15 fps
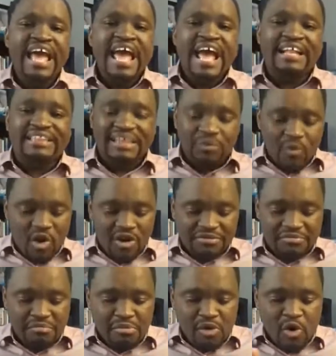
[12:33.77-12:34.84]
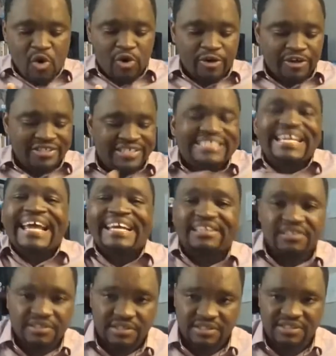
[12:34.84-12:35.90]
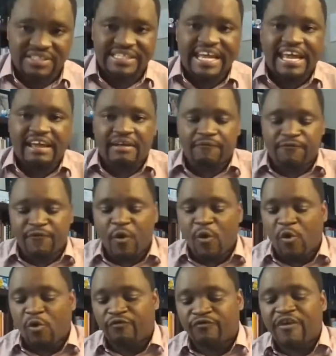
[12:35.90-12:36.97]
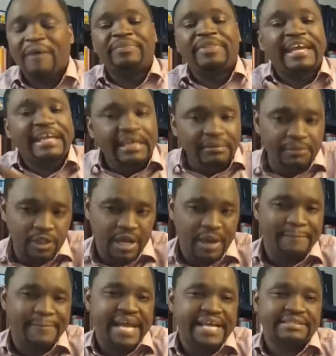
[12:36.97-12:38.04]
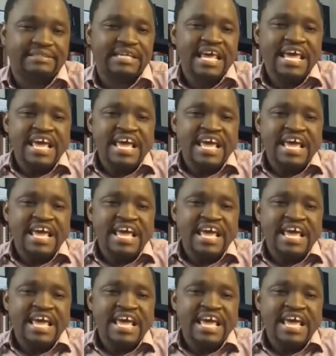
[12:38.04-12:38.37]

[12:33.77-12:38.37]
and they want more sales, say, for from the email campaigns,